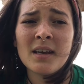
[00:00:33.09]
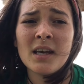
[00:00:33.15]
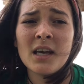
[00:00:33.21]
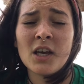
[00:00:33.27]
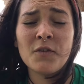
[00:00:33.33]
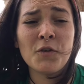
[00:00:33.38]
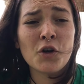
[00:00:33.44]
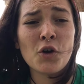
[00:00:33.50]

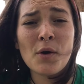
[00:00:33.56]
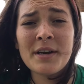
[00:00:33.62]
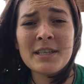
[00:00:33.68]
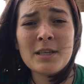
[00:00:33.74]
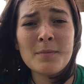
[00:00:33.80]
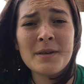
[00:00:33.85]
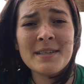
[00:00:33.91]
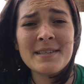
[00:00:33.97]
If you're going
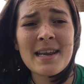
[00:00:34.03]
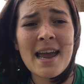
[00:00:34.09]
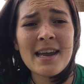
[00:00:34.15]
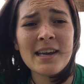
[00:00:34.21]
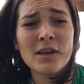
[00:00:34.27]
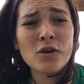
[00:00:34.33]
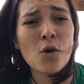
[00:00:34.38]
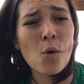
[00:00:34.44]
to be
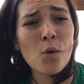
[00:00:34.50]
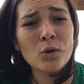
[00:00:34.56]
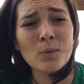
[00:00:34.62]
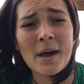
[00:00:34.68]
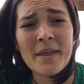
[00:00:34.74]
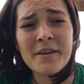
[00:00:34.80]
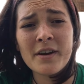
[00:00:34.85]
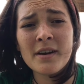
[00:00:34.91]
staying in cold
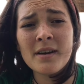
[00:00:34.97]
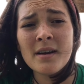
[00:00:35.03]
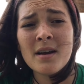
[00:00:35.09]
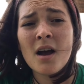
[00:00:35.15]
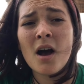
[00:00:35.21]
weather,